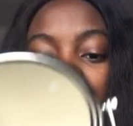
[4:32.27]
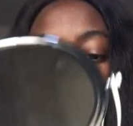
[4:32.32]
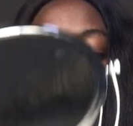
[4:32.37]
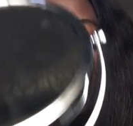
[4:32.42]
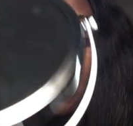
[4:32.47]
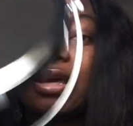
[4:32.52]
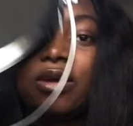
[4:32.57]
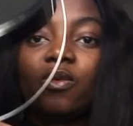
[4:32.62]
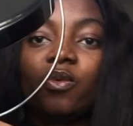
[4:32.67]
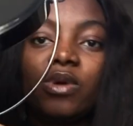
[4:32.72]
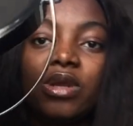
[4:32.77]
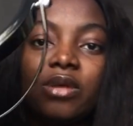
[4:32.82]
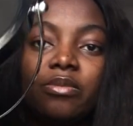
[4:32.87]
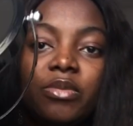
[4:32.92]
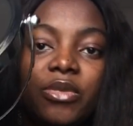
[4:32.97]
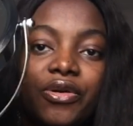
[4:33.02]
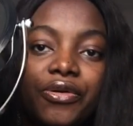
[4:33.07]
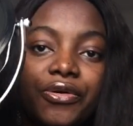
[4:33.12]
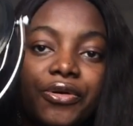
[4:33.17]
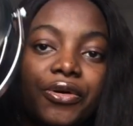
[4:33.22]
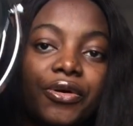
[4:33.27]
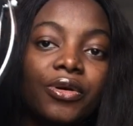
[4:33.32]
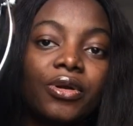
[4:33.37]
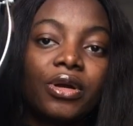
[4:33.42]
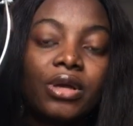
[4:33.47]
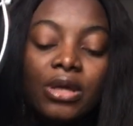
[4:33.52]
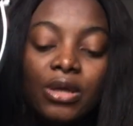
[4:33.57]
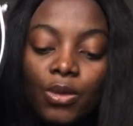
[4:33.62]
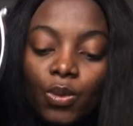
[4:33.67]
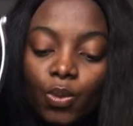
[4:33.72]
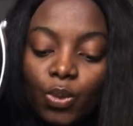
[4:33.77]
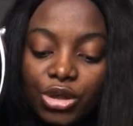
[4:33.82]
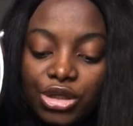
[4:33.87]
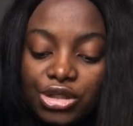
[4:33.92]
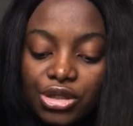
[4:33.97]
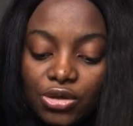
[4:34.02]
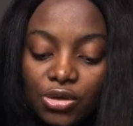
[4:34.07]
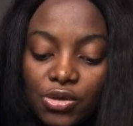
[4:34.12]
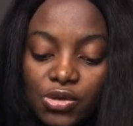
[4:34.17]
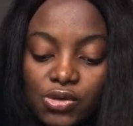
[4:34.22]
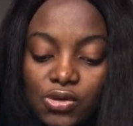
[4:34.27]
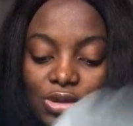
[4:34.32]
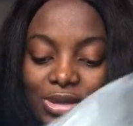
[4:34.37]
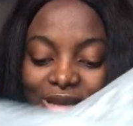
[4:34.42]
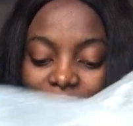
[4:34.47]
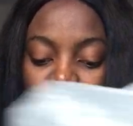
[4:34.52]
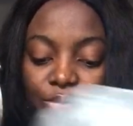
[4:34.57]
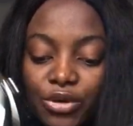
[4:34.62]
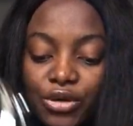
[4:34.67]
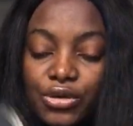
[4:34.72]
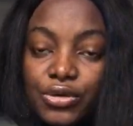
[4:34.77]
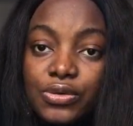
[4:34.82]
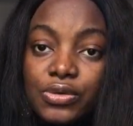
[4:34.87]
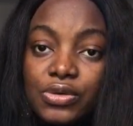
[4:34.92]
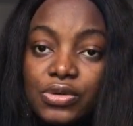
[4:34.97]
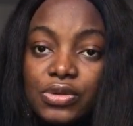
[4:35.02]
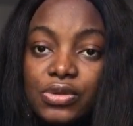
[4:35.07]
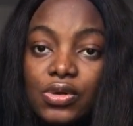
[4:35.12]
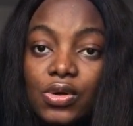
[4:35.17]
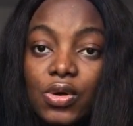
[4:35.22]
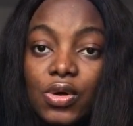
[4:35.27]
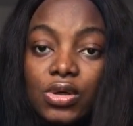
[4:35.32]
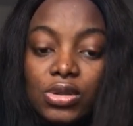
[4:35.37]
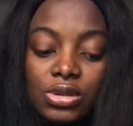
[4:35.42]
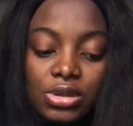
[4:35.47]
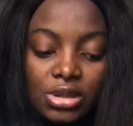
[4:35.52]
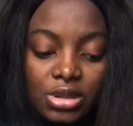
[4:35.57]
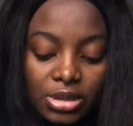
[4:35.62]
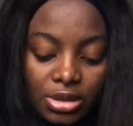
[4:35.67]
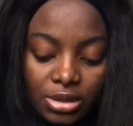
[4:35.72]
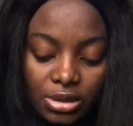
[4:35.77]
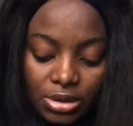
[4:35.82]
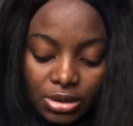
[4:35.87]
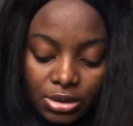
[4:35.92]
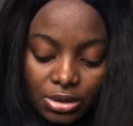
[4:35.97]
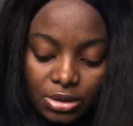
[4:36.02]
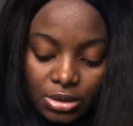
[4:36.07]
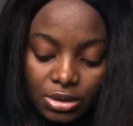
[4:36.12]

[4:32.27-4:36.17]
it came with a mirror, which also can be used on the,